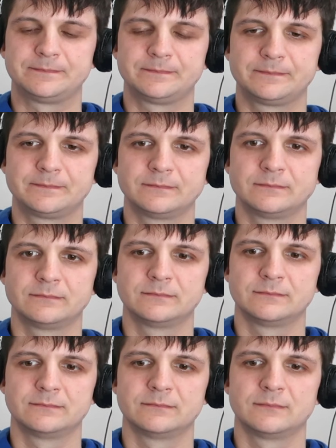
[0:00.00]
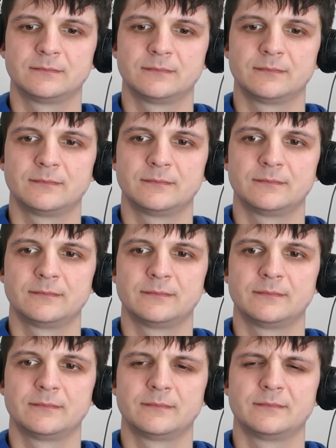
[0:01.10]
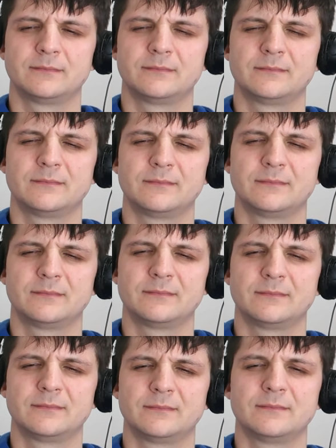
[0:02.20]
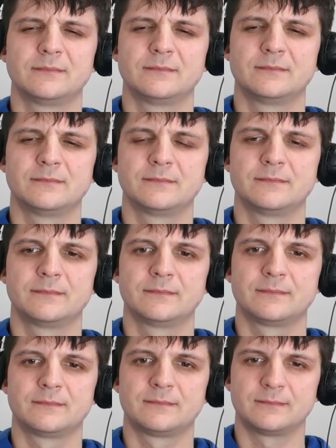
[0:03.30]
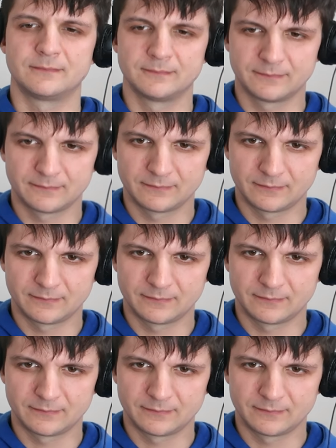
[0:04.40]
Nothing is said.